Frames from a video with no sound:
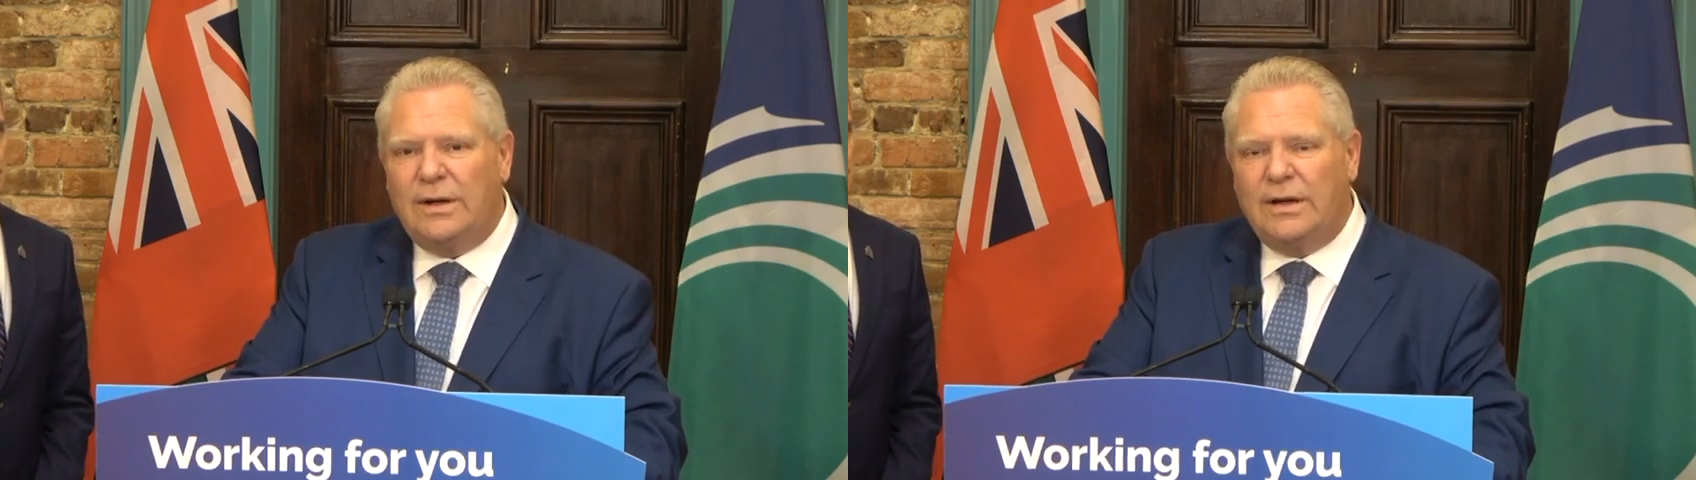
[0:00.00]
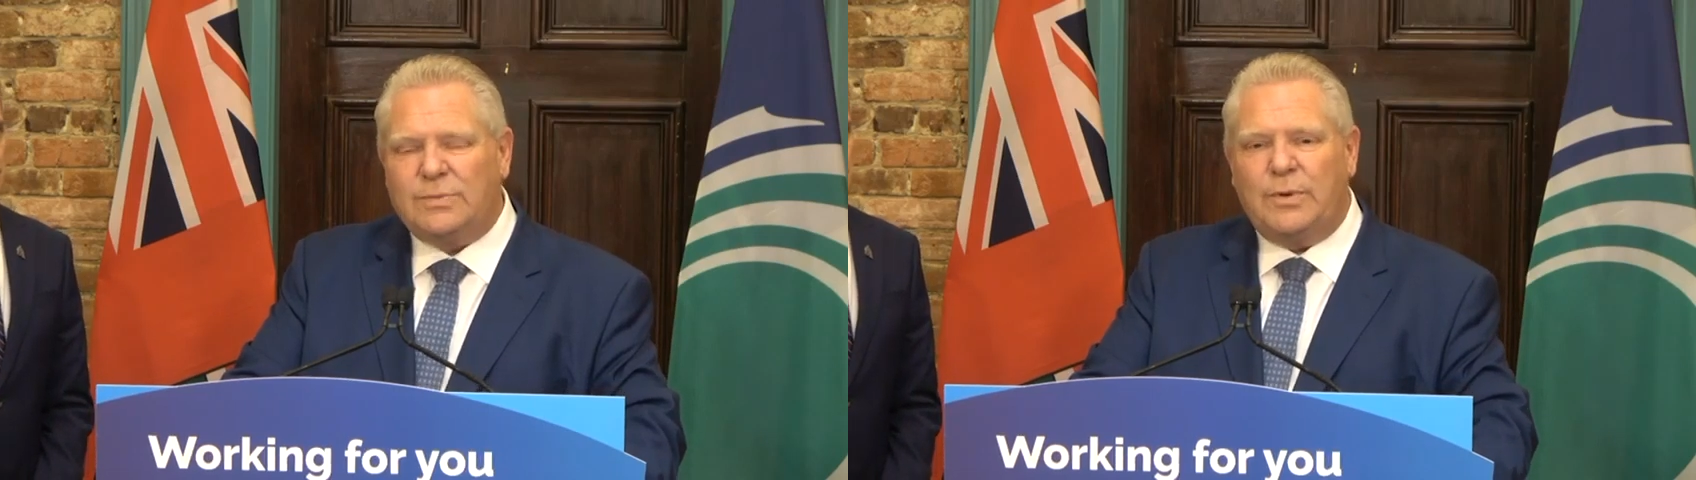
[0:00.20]

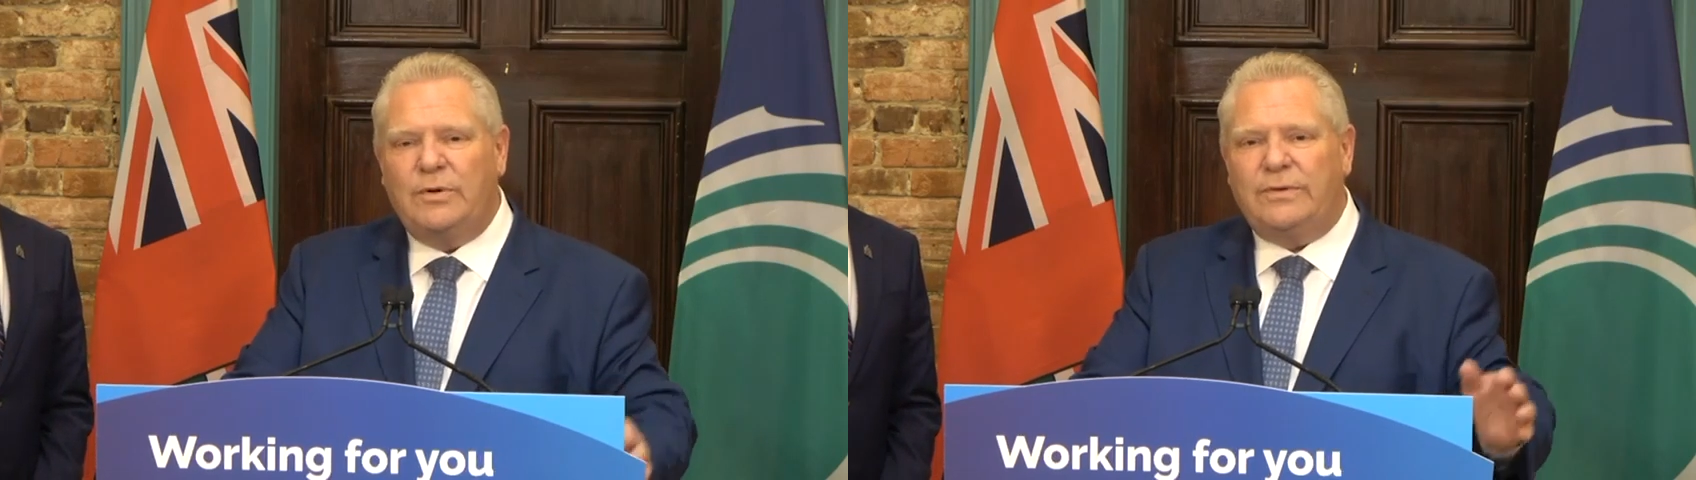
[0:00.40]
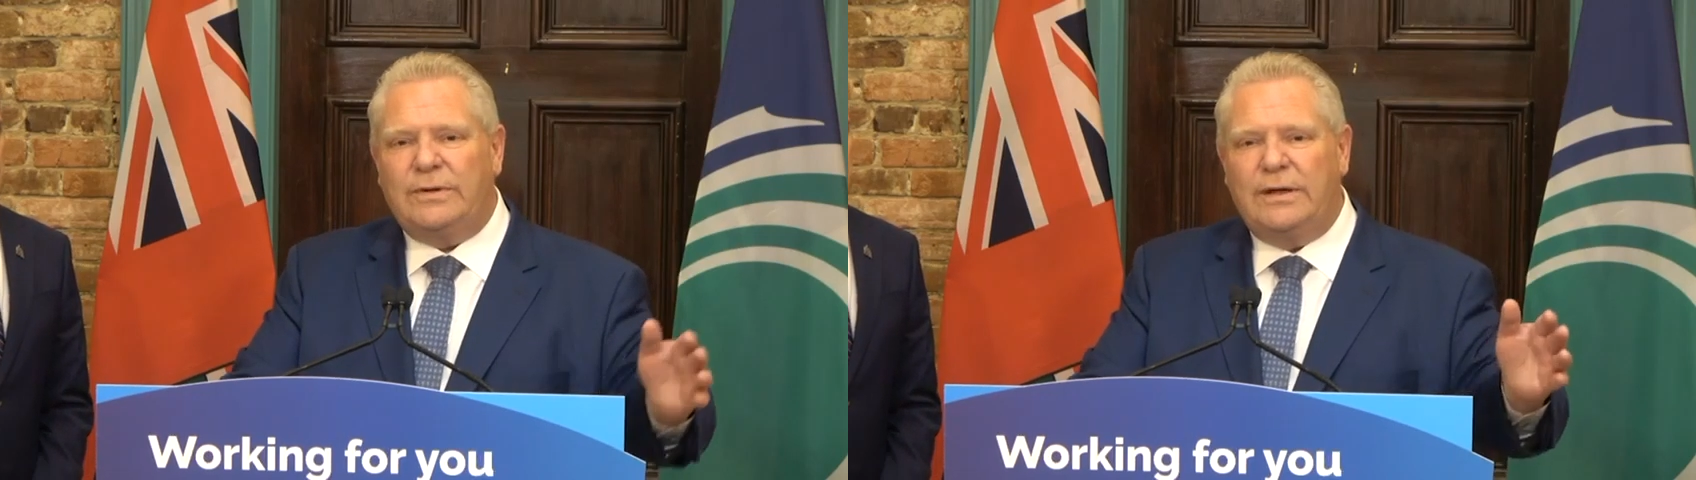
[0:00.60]
It's
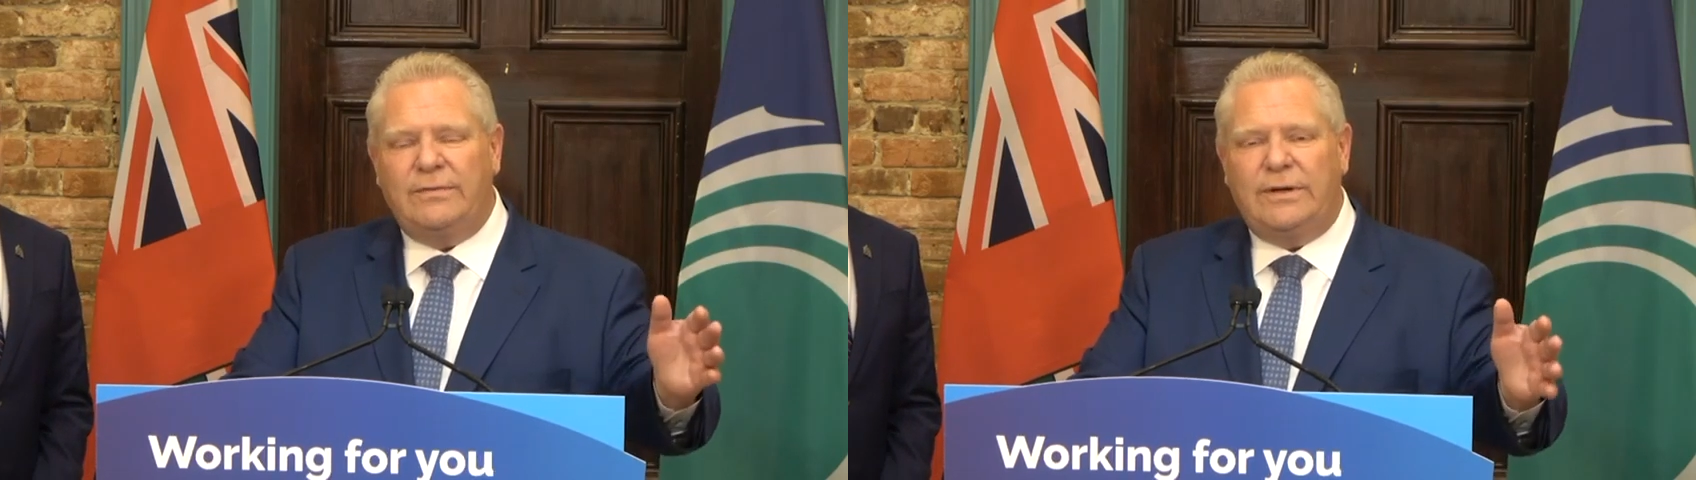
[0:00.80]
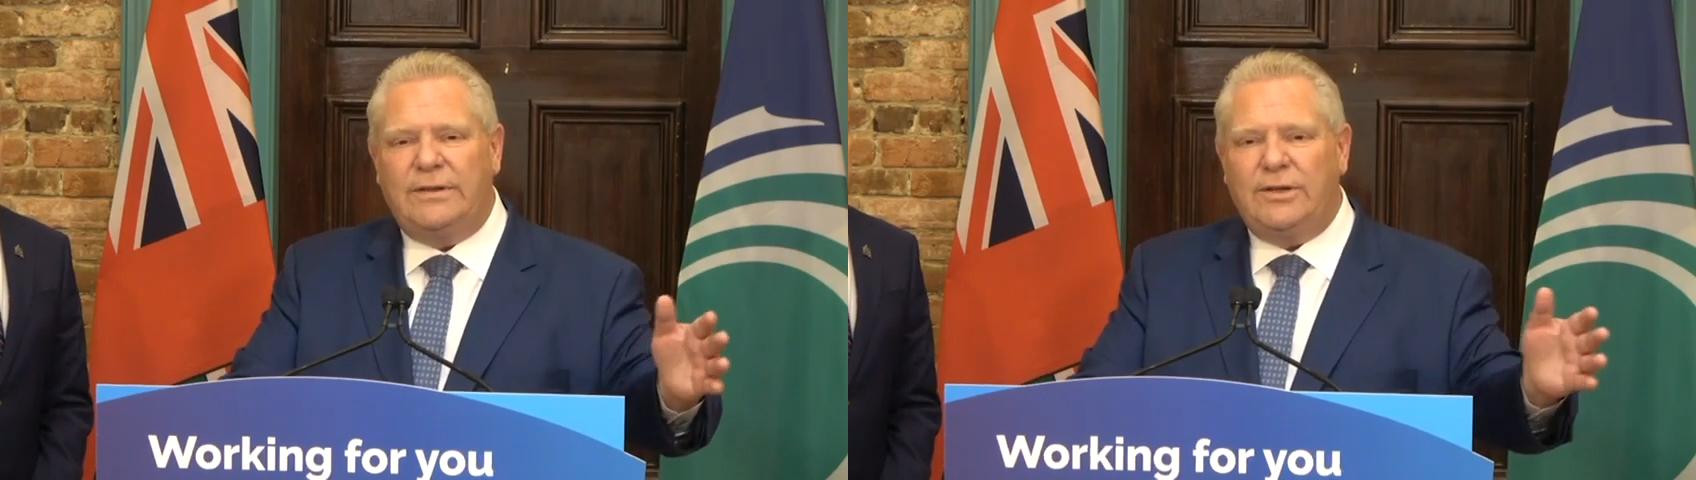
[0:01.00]
proven.
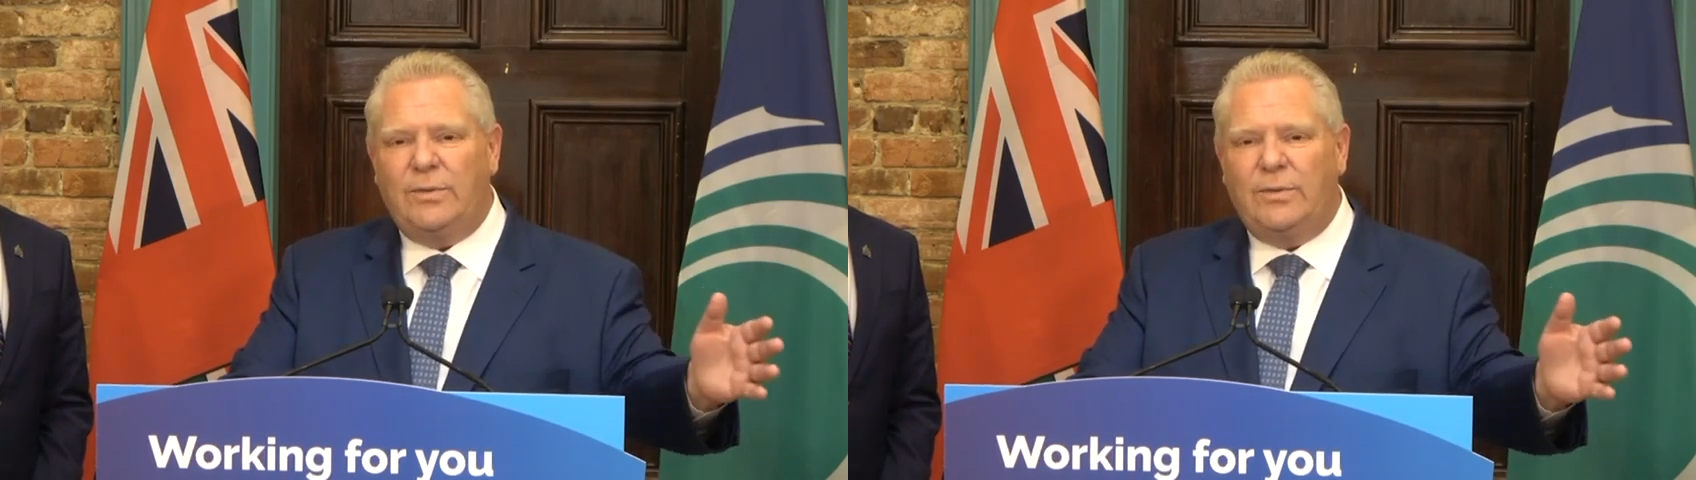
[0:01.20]
Even in the